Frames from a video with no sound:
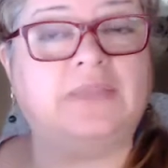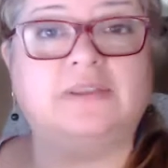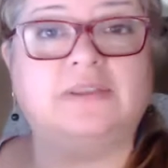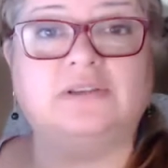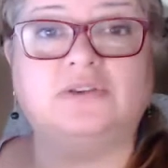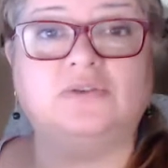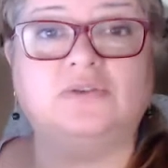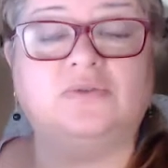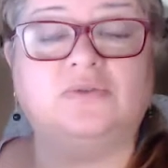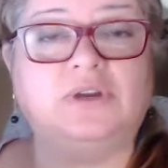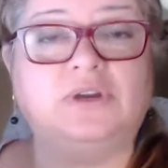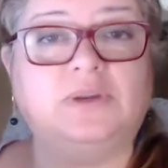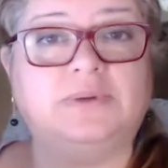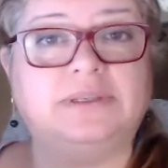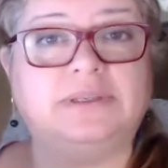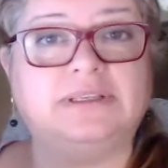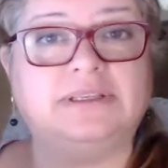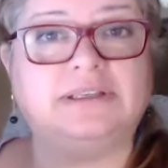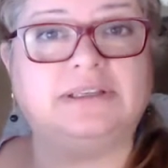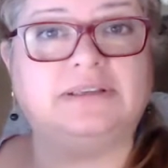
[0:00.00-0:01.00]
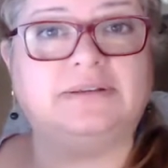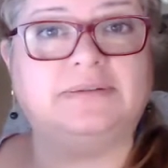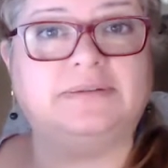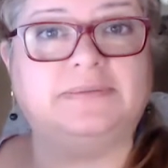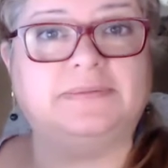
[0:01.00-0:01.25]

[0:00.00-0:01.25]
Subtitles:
this new frequency.